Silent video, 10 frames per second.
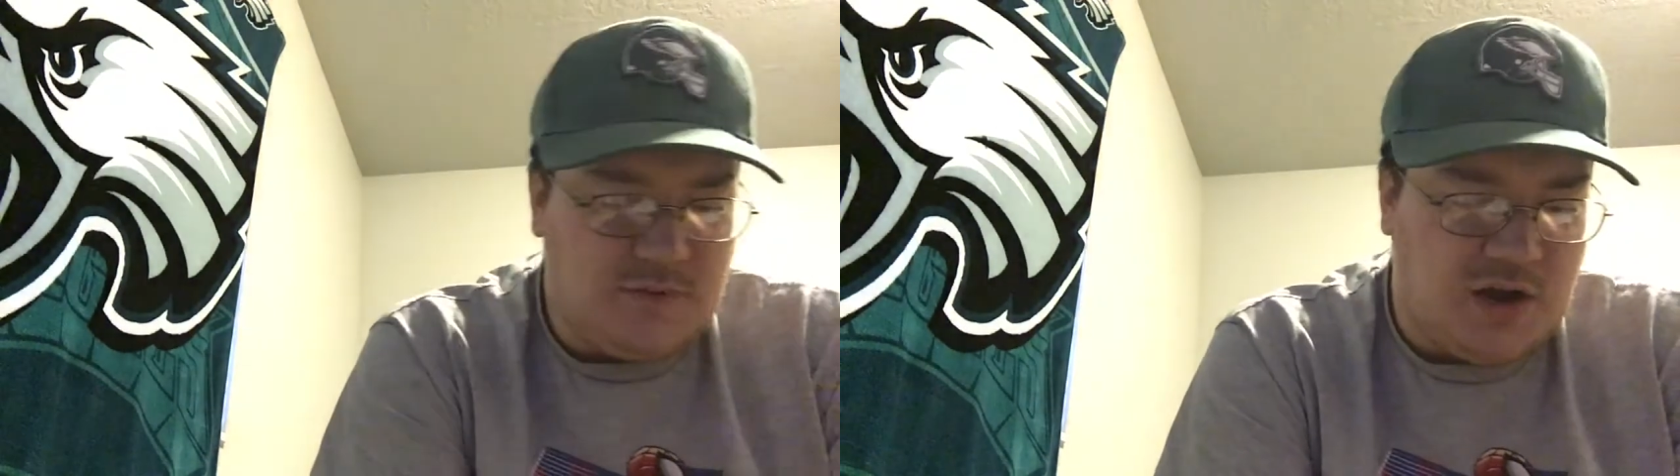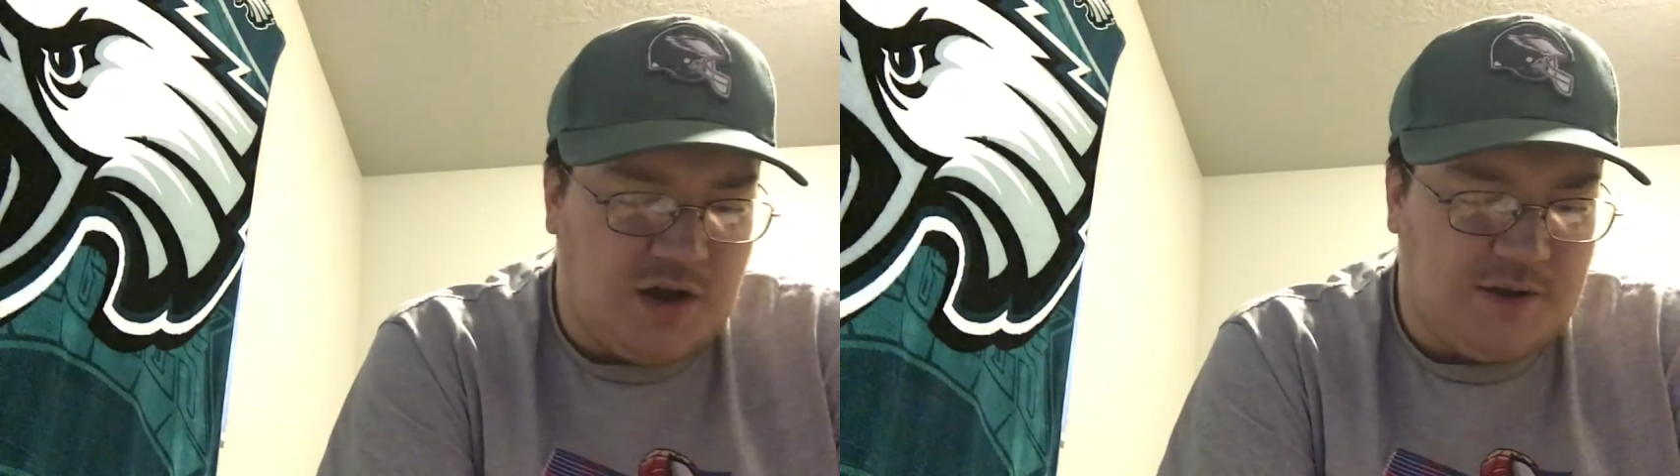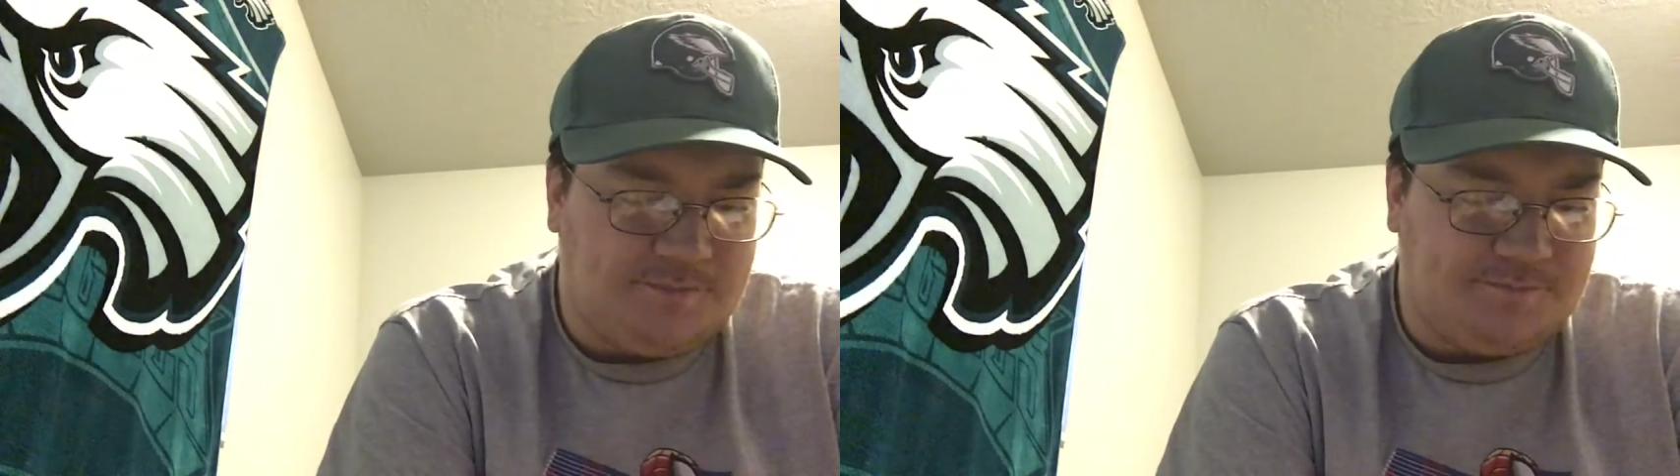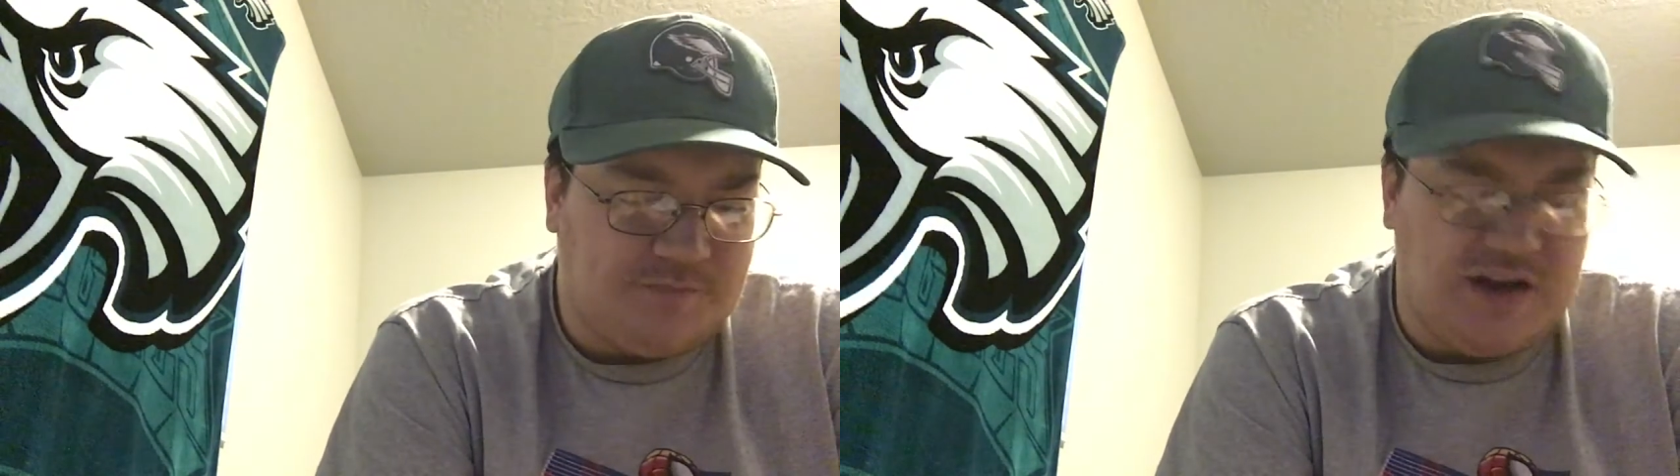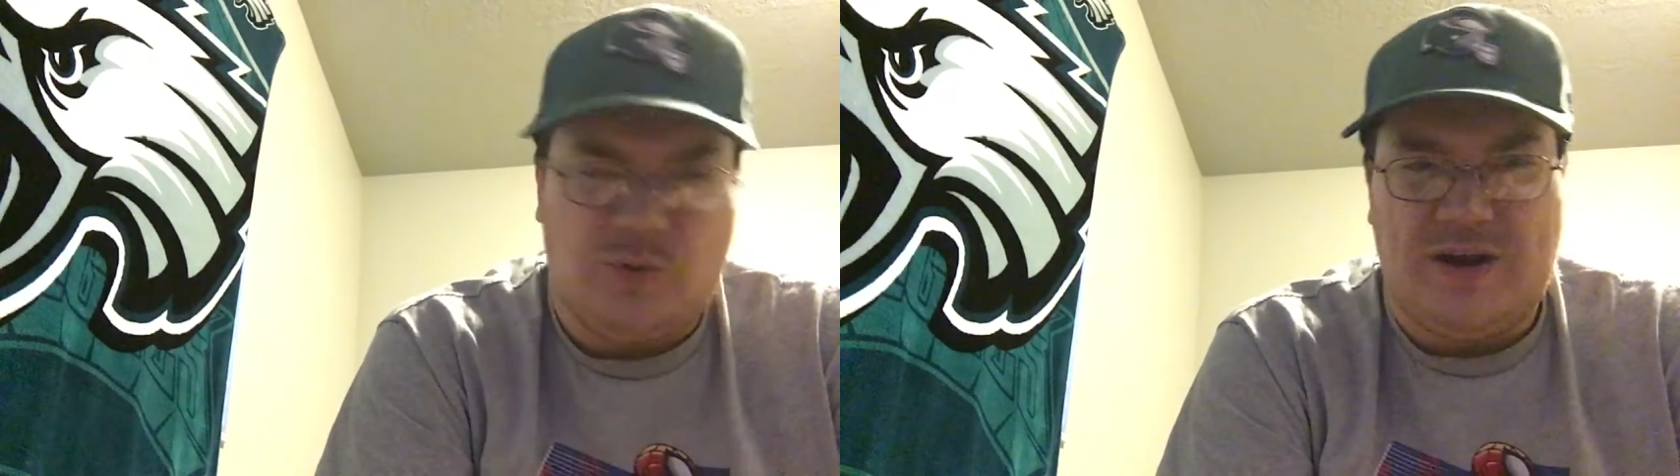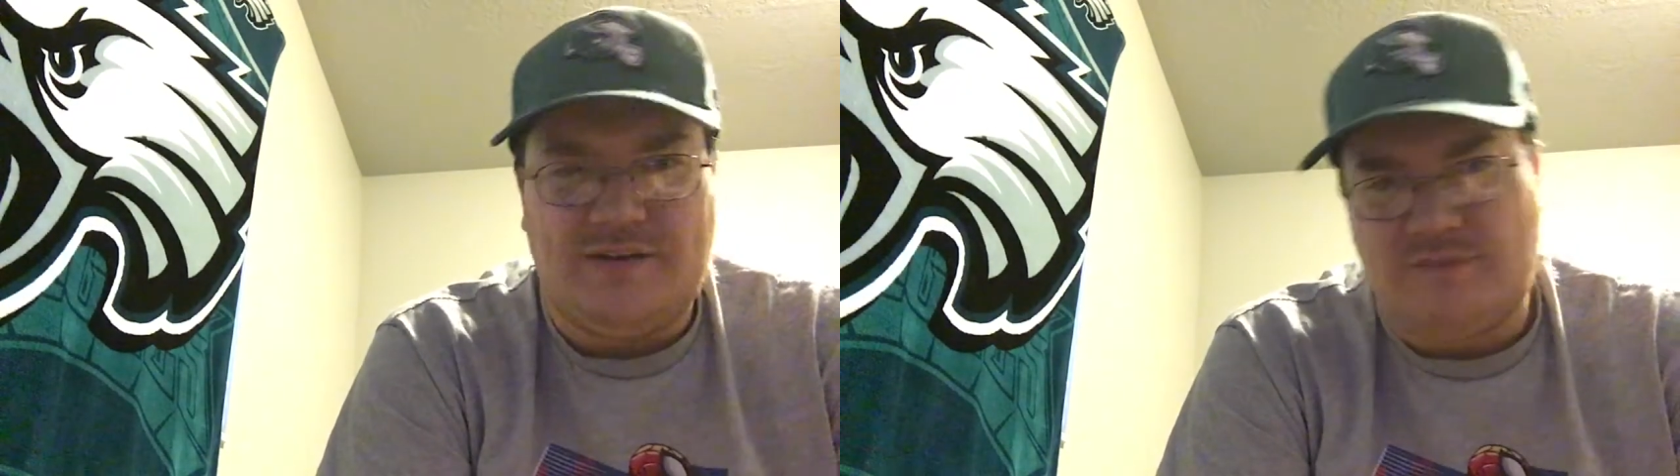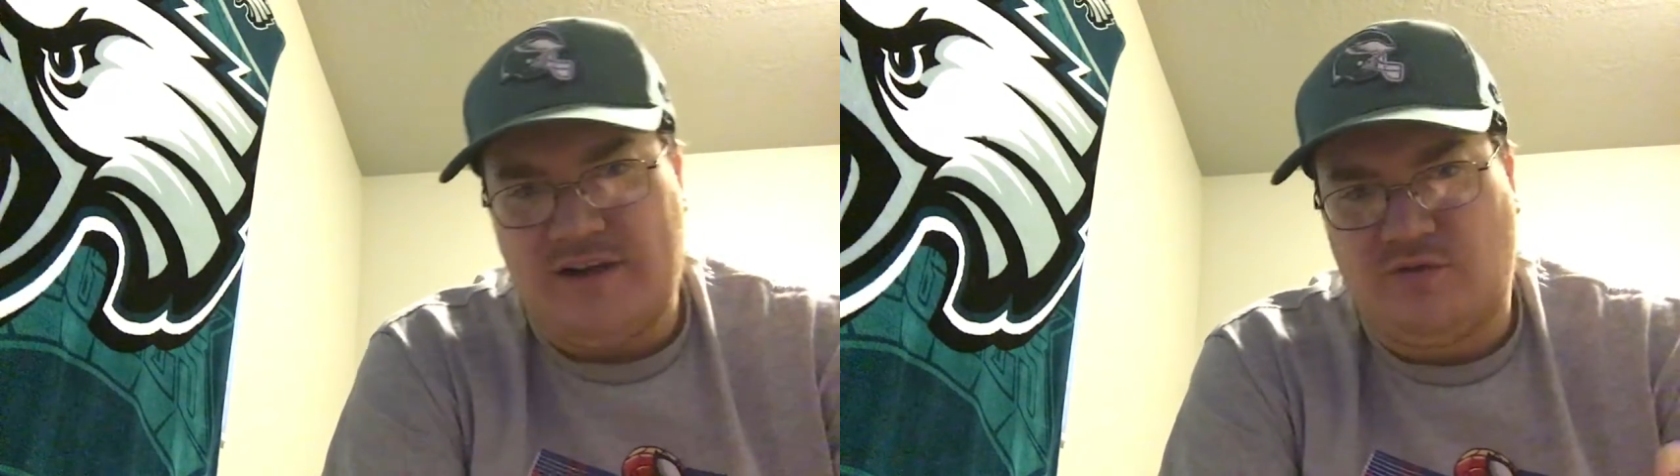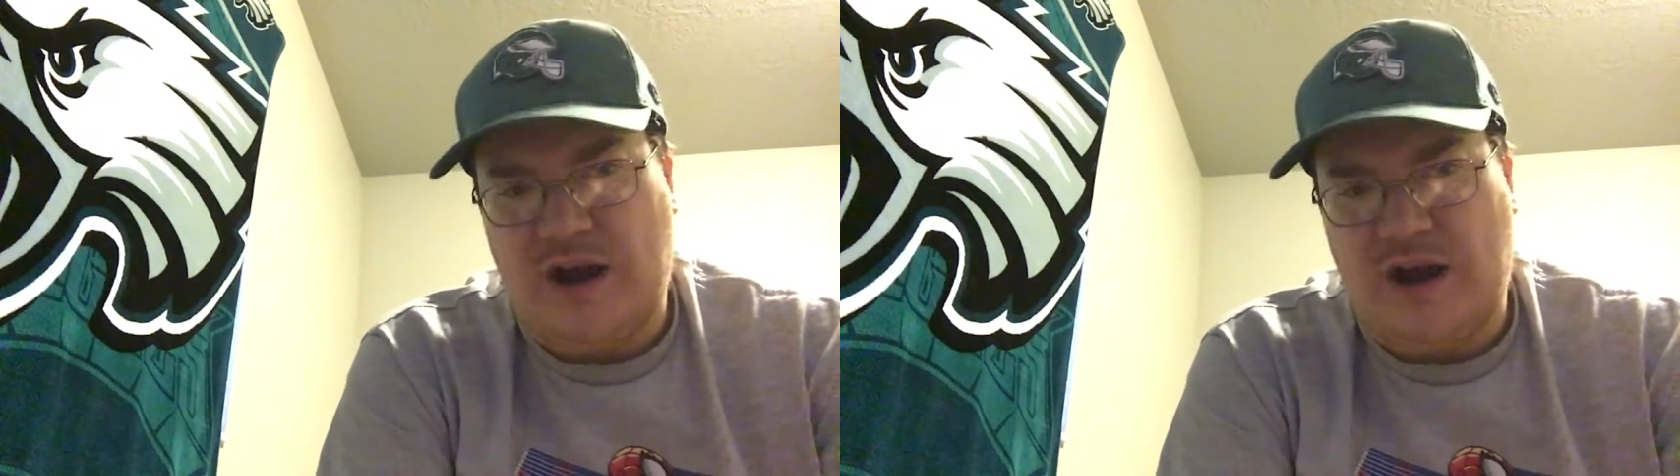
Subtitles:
anyway, I've